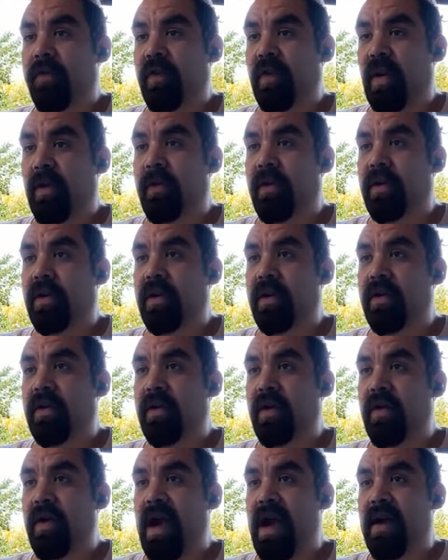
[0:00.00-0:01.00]
So I'm looking
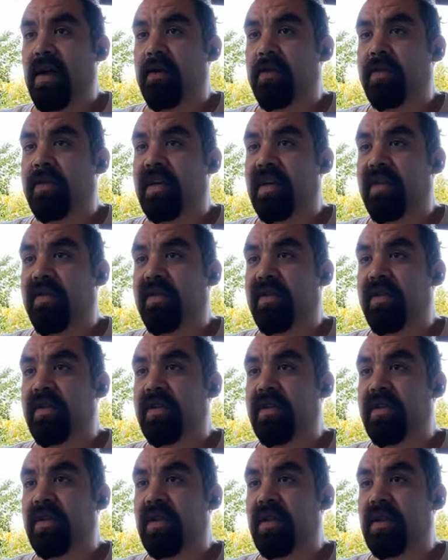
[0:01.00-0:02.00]
through Adam
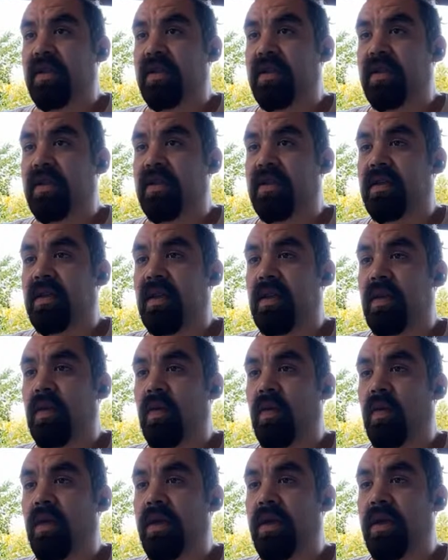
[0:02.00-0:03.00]
Schefter's shit to see
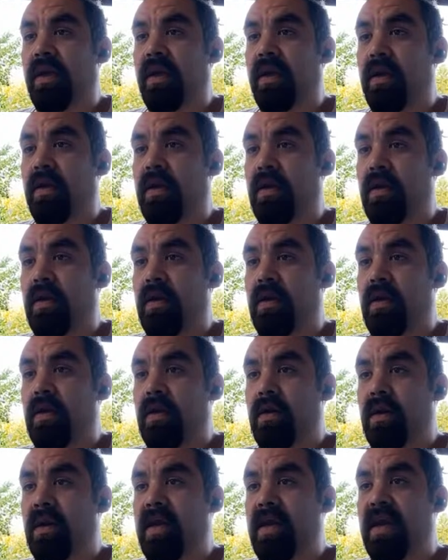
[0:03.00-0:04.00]
what
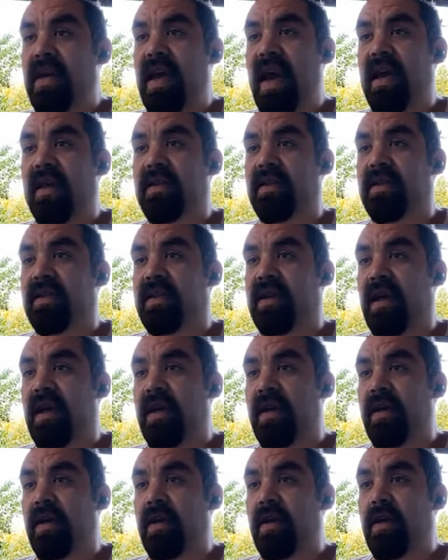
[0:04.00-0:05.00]
he has
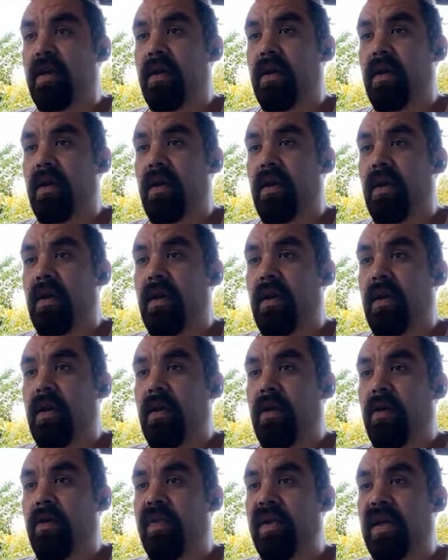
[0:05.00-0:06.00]
said
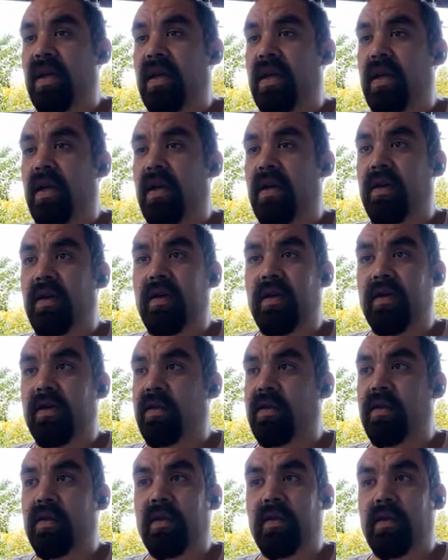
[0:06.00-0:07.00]

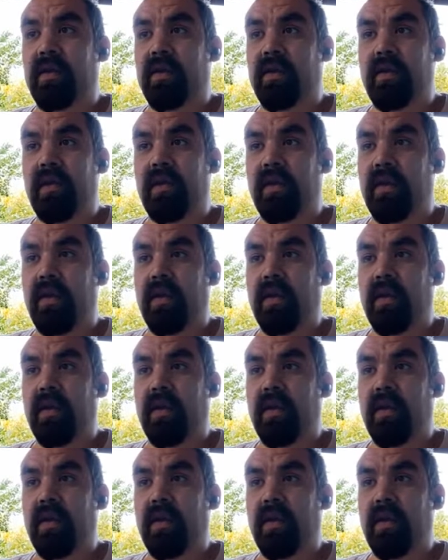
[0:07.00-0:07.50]
because